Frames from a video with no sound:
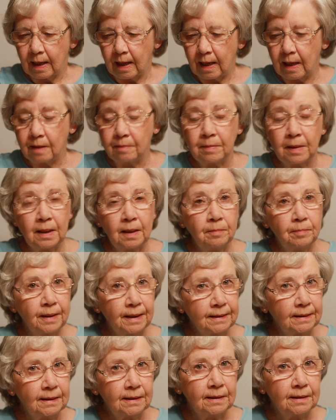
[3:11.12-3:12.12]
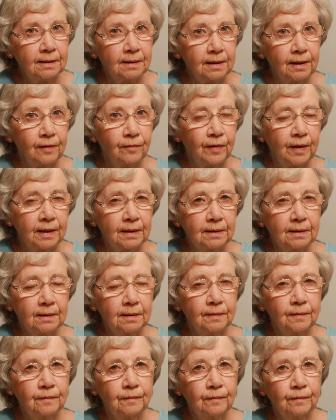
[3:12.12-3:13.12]
and many blessings to give
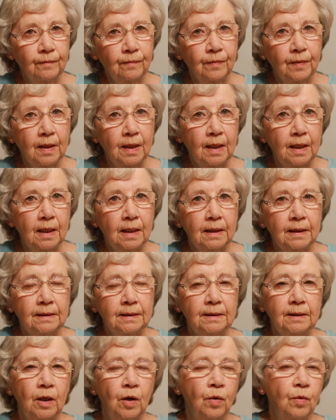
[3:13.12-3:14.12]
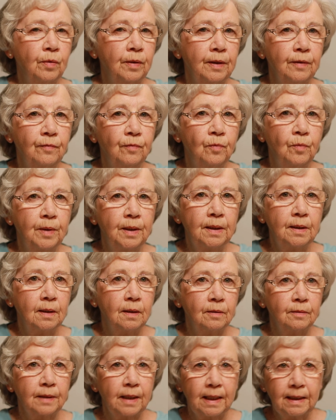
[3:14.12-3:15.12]
us. So if we
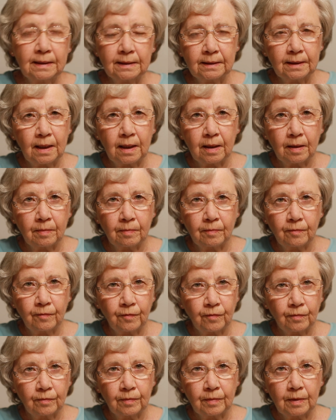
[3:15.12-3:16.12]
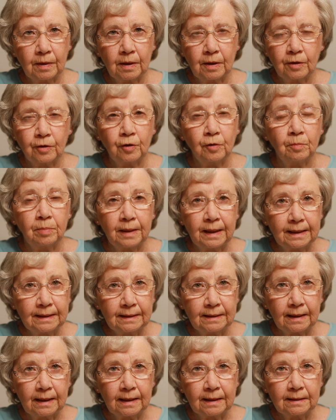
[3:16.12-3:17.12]
don't ask him to
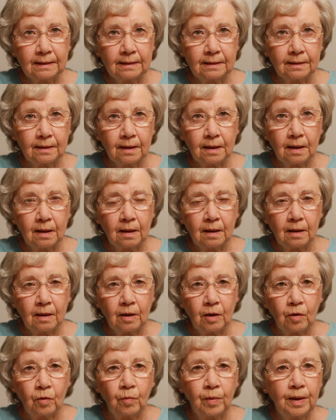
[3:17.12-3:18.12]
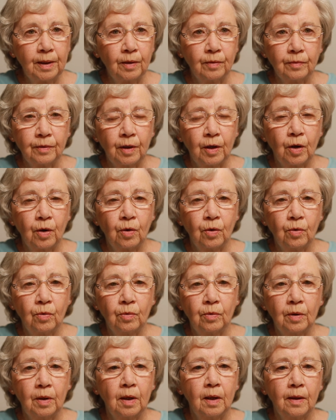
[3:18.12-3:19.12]
bless us, we don't
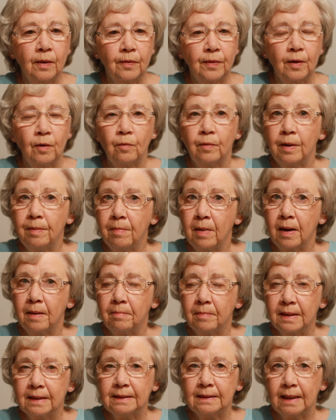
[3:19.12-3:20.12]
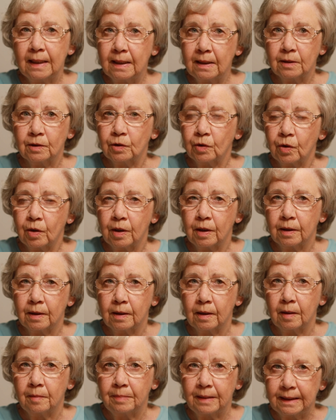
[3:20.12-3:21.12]
know that we might miss out
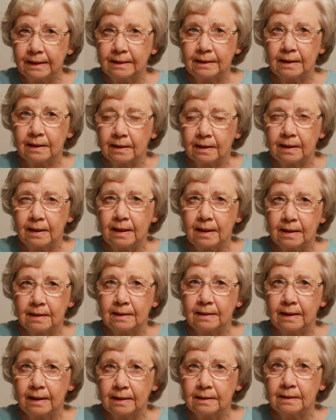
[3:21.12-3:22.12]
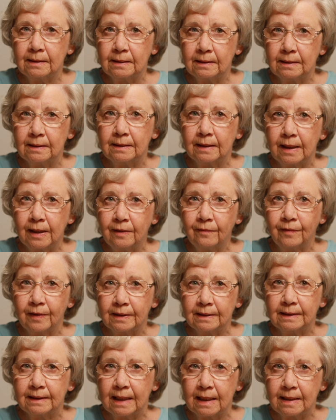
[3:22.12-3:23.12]
on a blessing that he intends to give
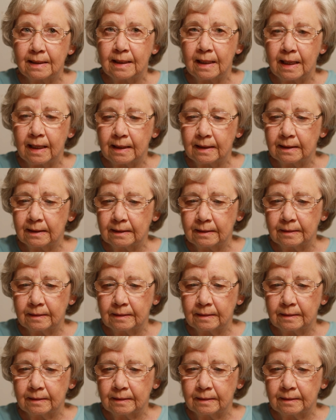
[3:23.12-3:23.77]
us that day.